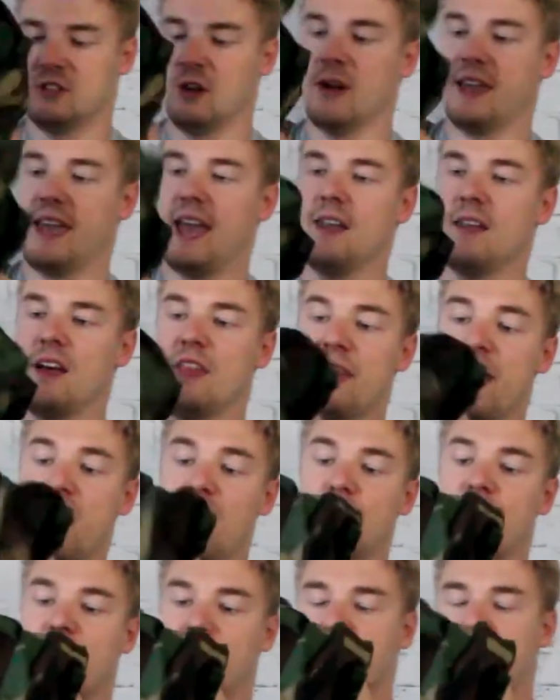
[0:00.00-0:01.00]
So again, they
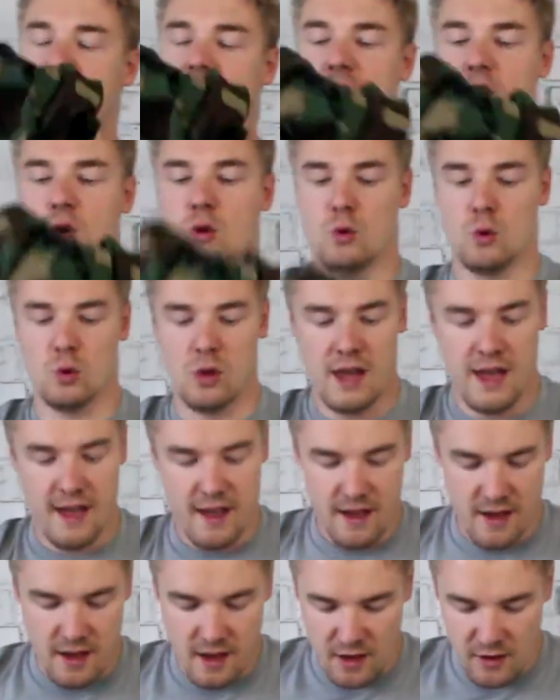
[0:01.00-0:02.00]
are very, very cool.
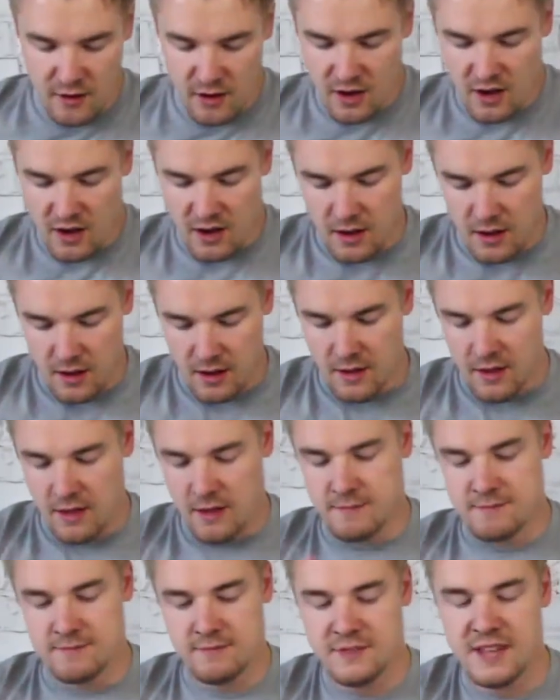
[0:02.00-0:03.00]

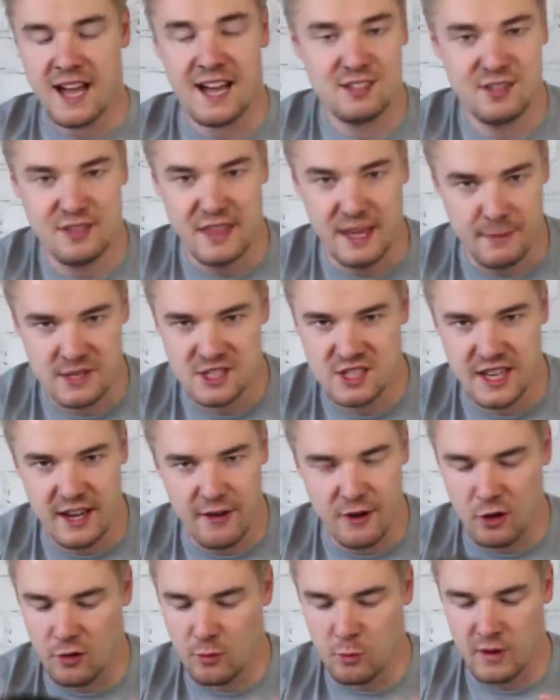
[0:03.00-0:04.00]
Nice thick
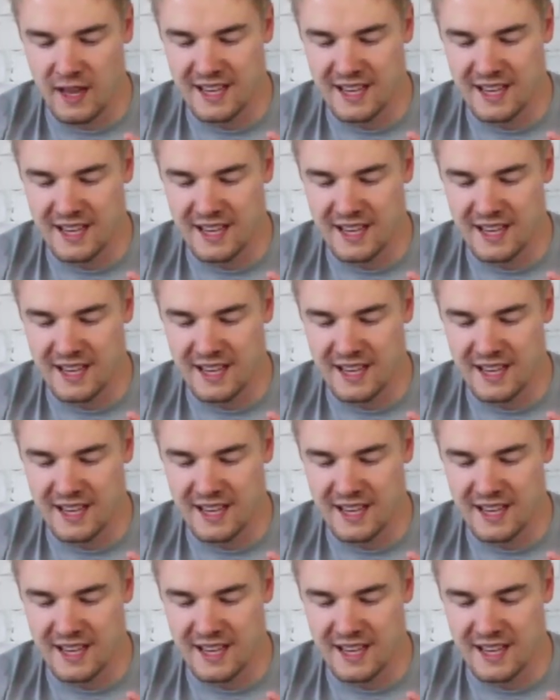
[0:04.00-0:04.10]
material,